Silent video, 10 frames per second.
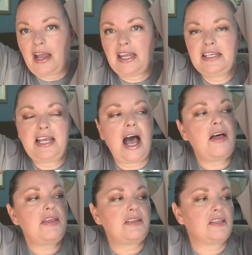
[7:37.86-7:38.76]
can
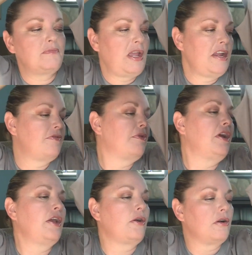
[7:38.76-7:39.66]
tell this is made for
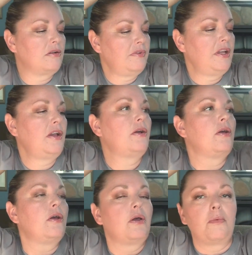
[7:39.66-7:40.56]
a curvy
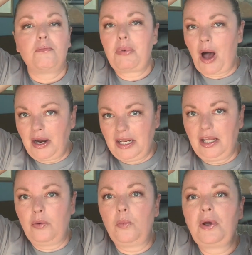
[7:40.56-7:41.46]

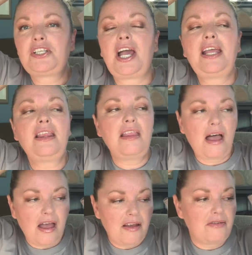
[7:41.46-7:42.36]
body, which I
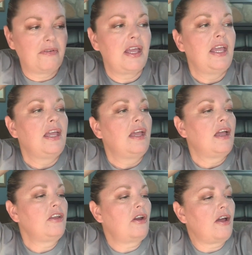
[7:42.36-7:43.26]
love
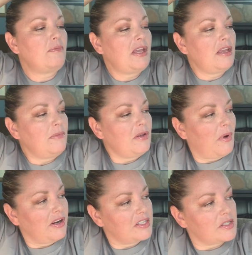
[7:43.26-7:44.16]
not making me
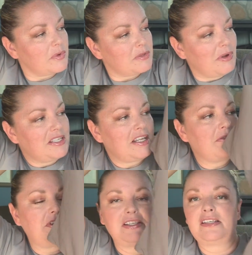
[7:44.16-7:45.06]
want to squish
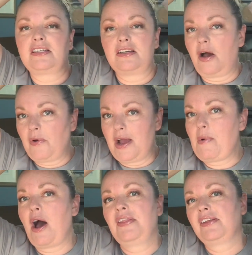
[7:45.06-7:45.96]
myself because this is not what I
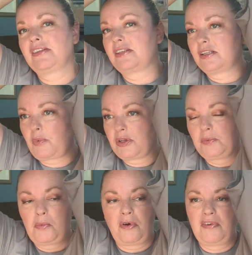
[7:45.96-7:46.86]
bought this. This is supposed
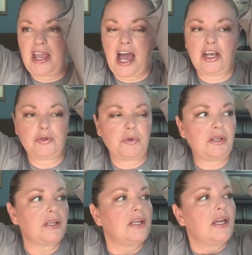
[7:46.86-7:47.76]
to be more of a
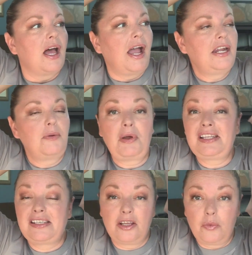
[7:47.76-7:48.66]
casual item. I'd
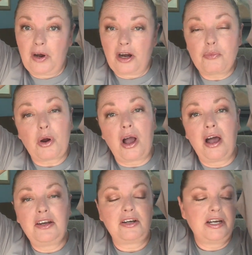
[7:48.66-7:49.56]
still wear a bra
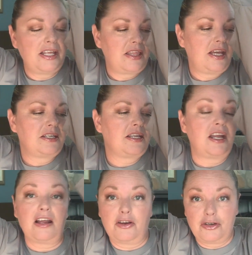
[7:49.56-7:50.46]
underneath it
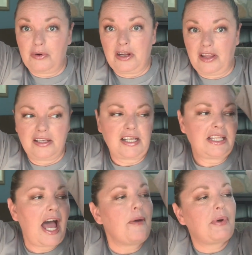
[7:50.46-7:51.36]
and underwear and things like
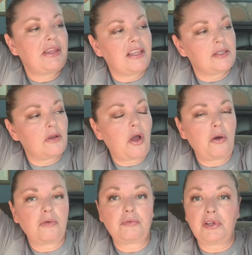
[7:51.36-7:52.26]
that, but this would
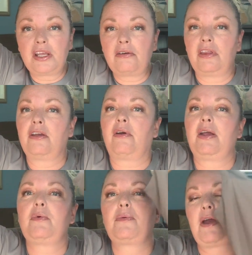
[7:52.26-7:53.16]
go really, really
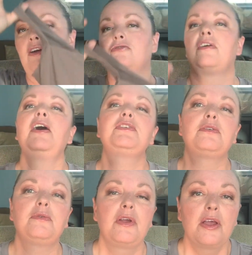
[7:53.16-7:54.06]
great with a pair of
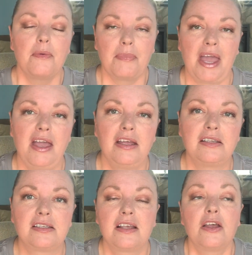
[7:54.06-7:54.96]
trouser,
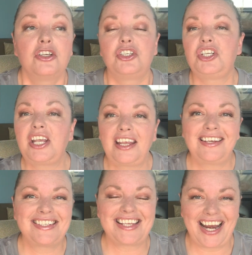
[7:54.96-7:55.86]
pants,
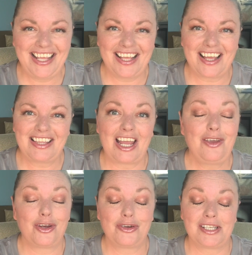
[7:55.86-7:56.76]
jeans, anything like that. You
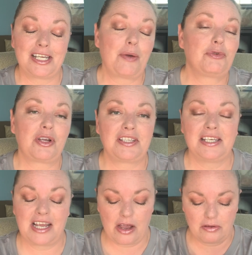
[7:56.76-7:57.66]
can dress it up, dress it
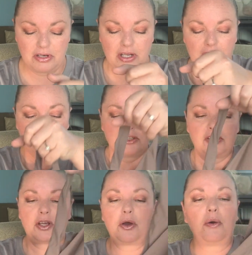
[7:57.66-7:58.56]
down.
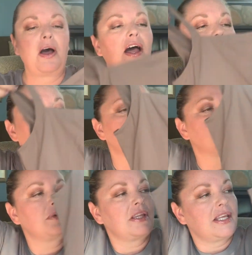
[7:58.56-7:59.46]
So I
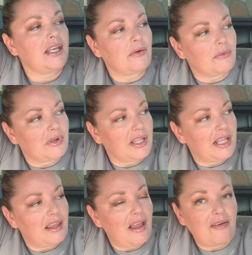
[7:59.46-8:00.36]
really, really
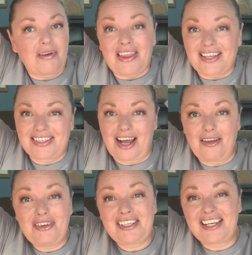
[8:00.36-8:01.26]
love the style
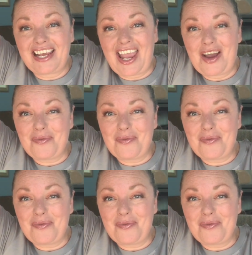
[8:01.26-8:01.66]
of this and I can't